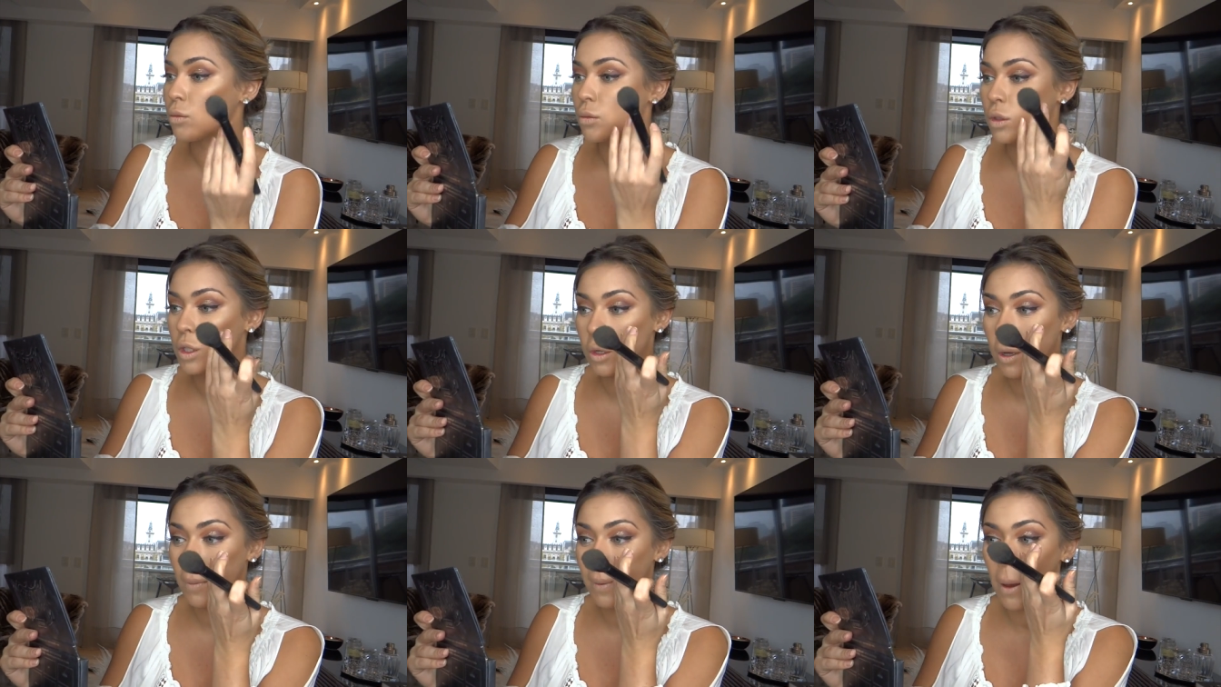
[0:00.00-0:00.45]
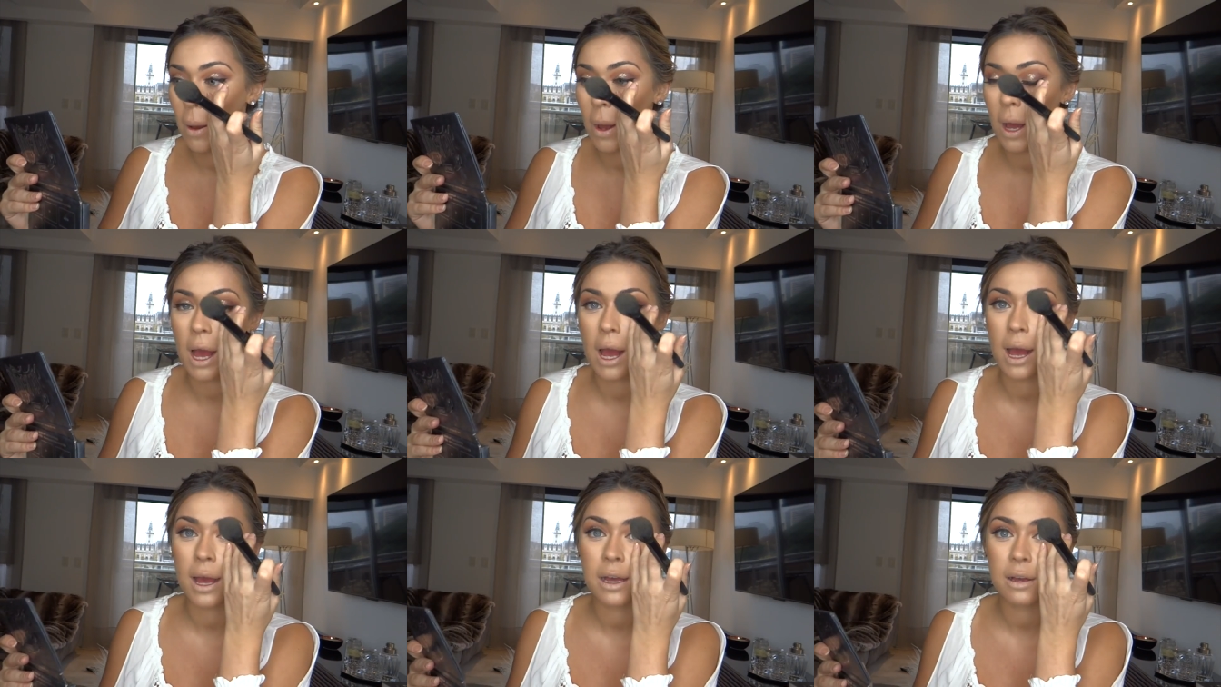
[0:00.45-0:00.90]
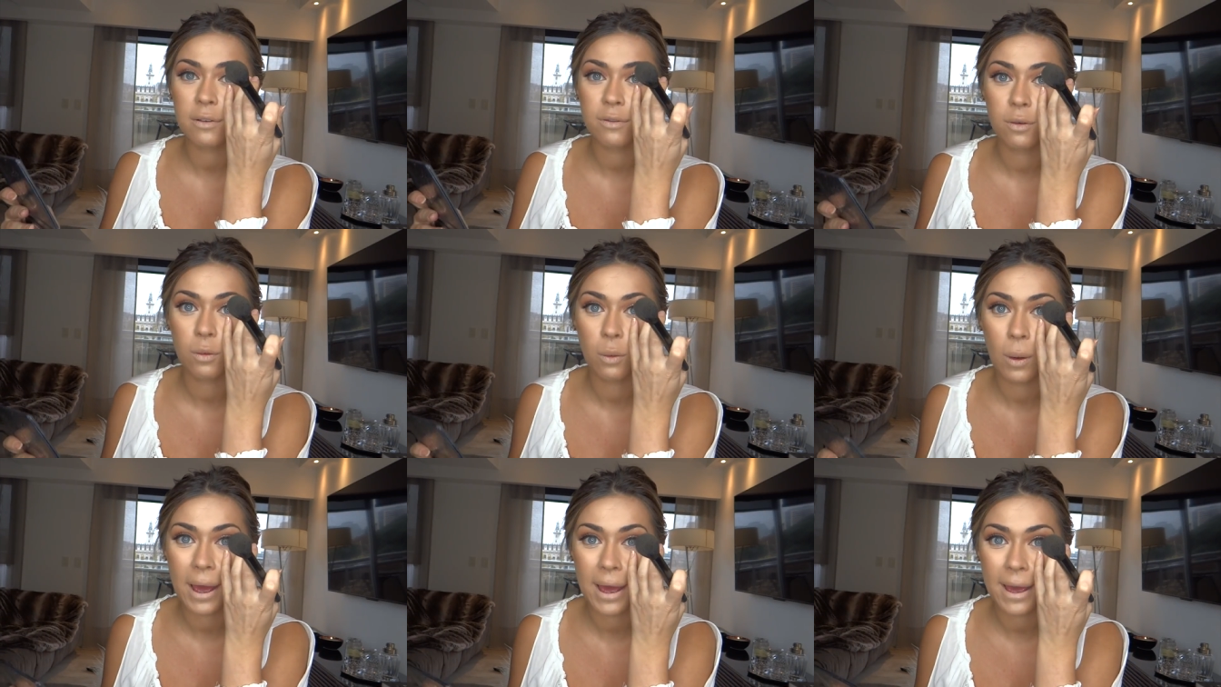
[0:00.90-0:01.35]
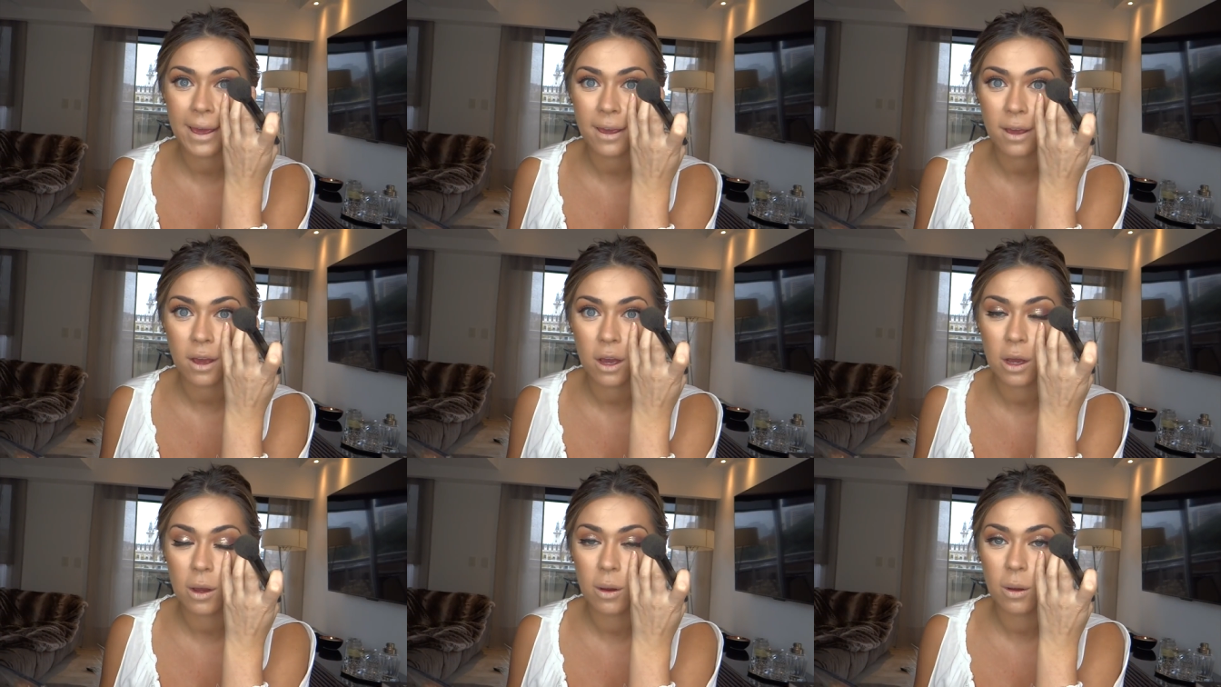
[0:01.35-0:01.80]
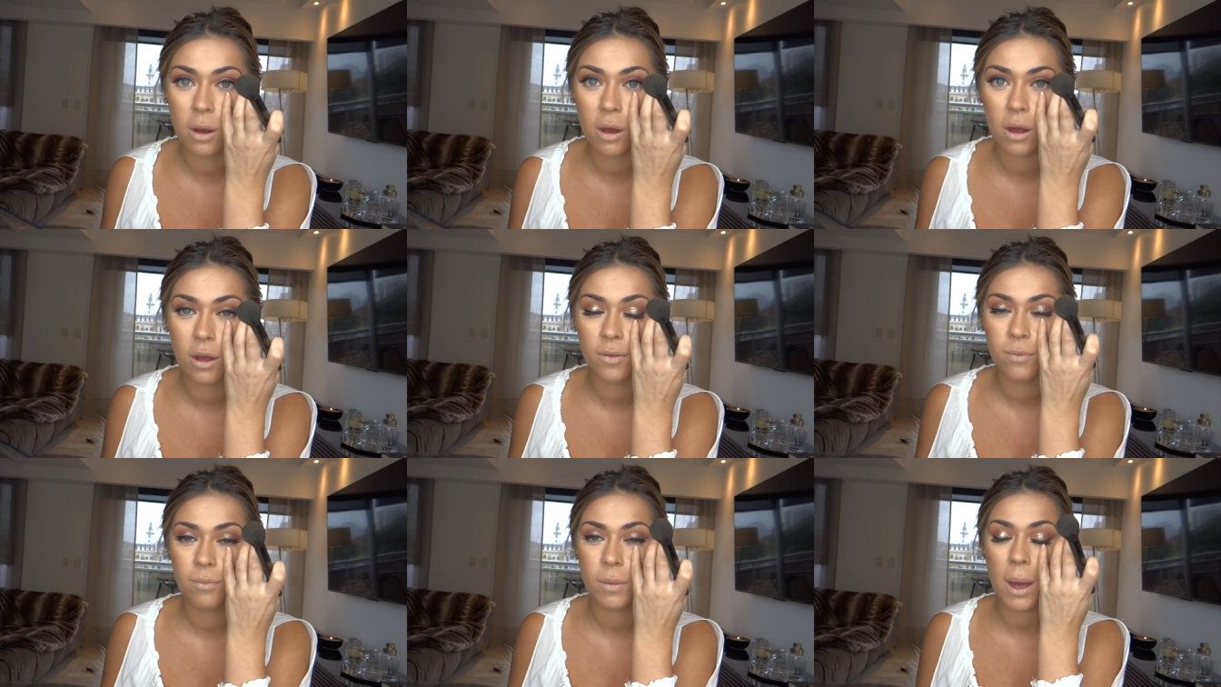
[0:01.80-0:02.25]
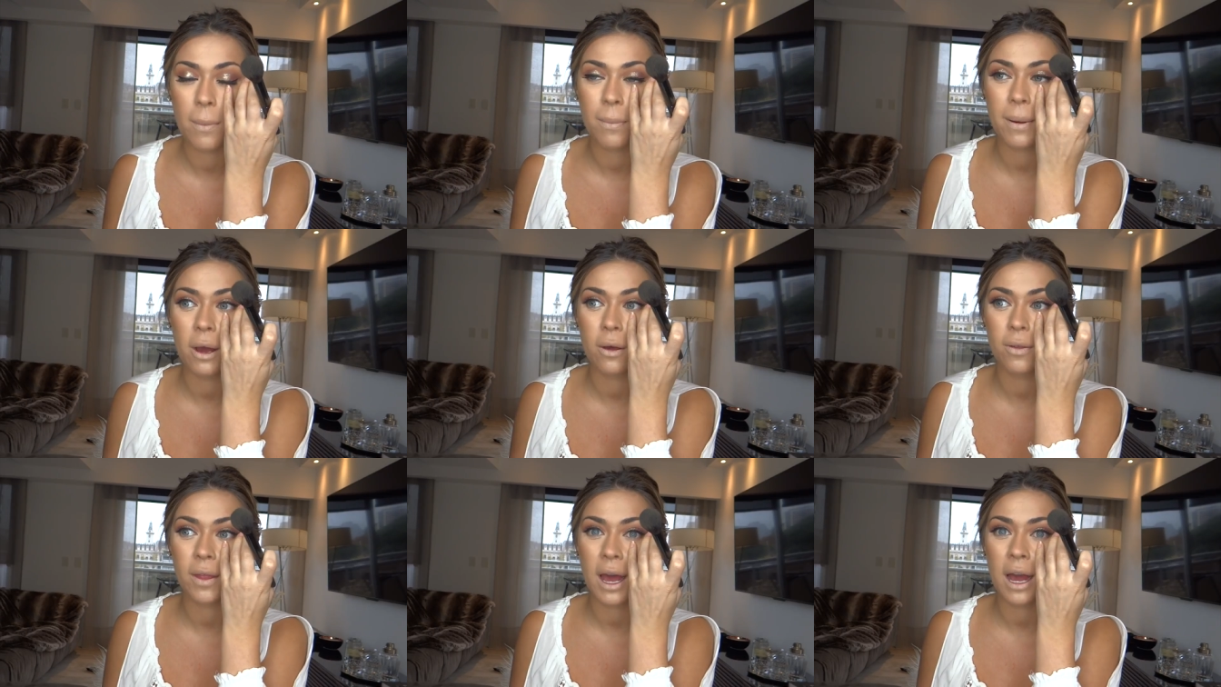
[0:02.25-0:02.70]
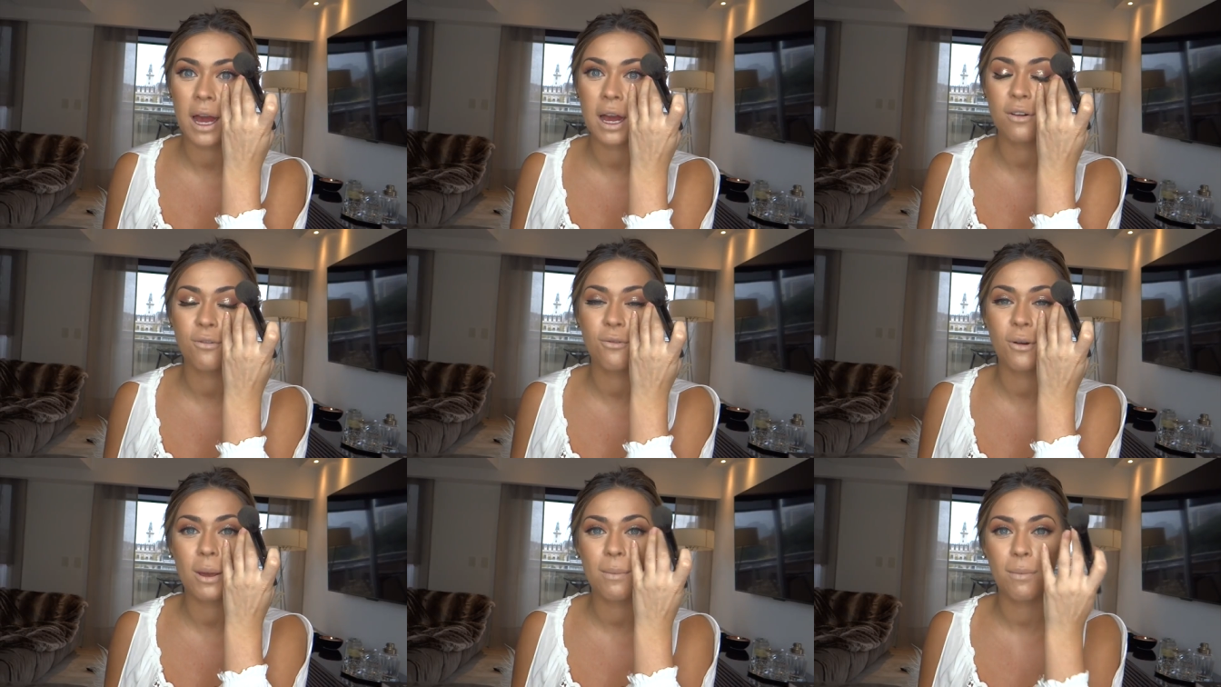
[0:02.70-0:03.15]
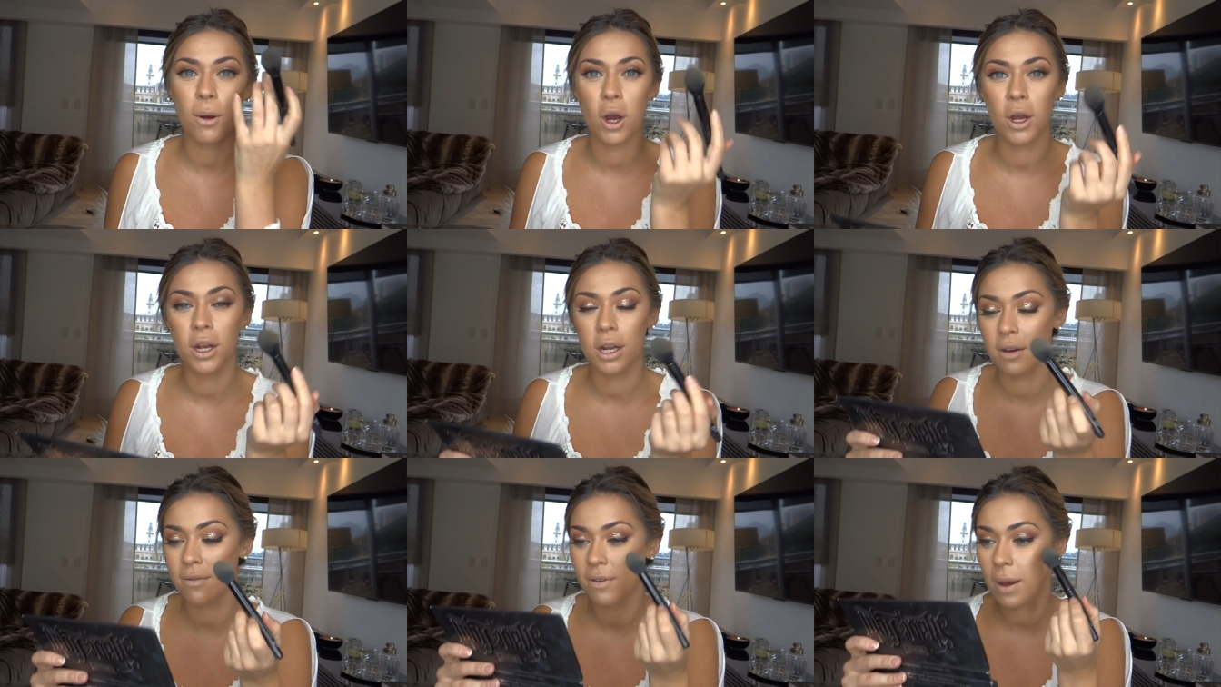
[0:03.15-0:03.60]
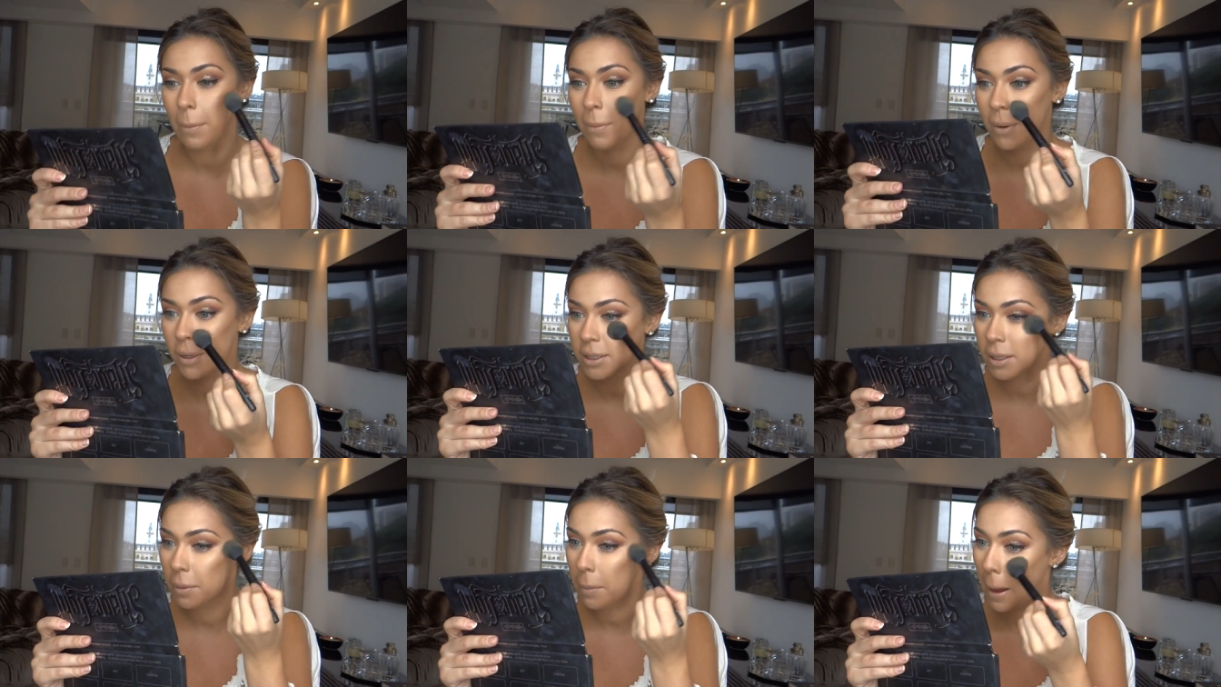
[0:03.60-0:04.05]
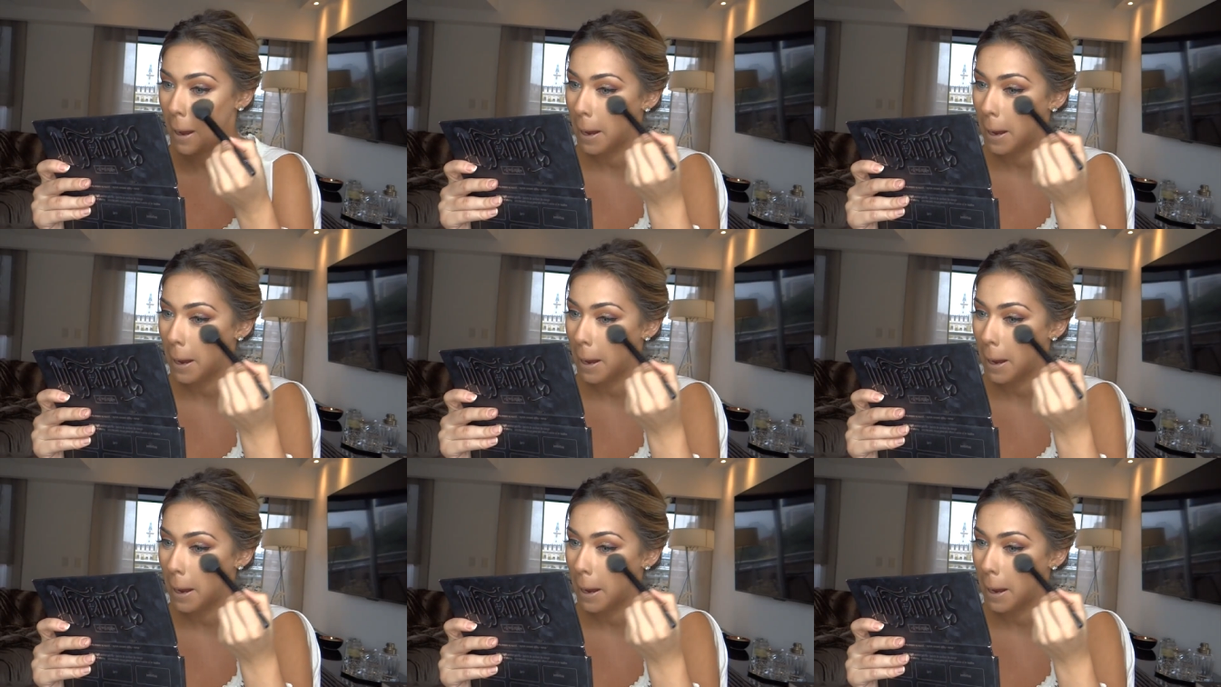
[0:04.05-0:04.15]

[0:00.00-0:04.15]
to about halfway about the halfway point of our bottom